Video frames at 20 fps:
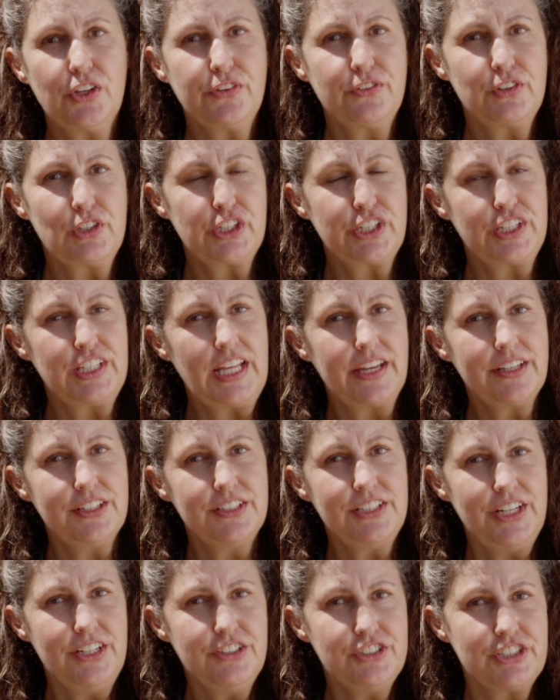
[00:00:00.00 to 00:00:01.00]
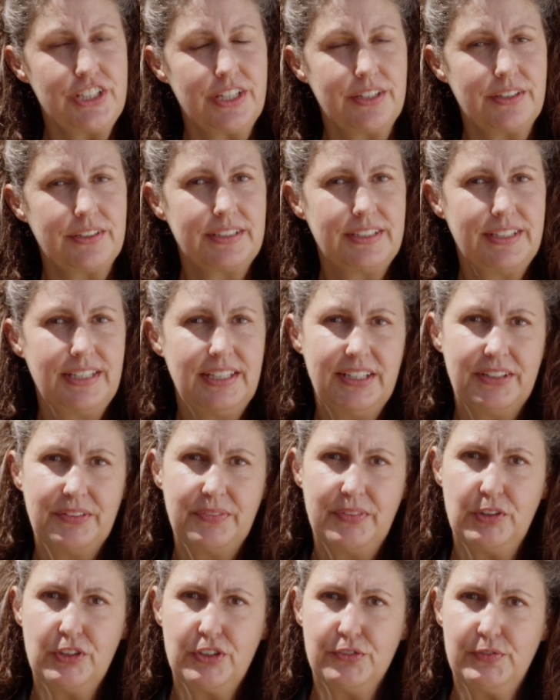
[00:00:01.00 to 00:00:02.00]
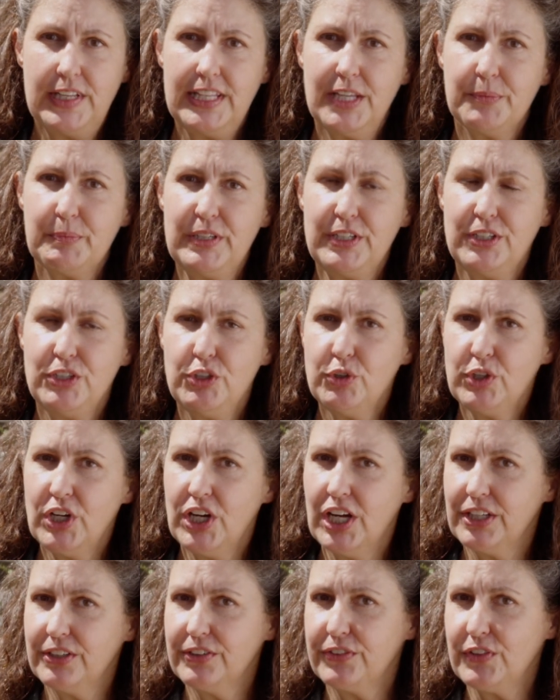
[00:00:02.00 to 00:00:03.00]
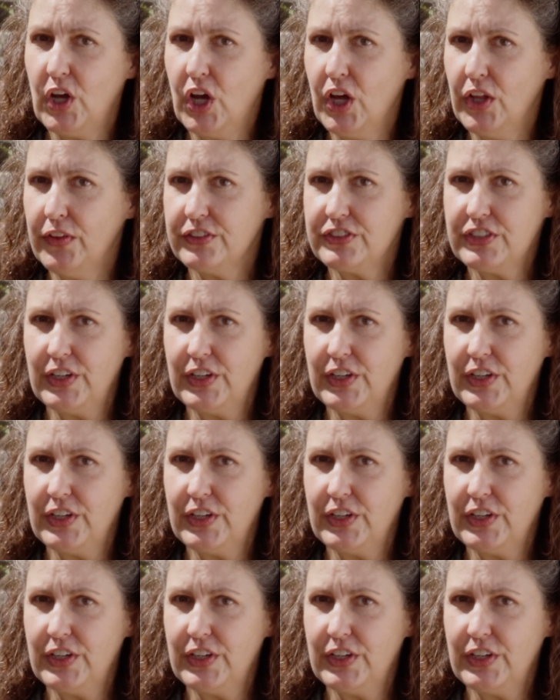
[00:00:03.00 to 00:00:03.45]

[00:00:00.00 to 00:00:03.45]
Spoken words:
also look at echinacea. They're developing new colors all the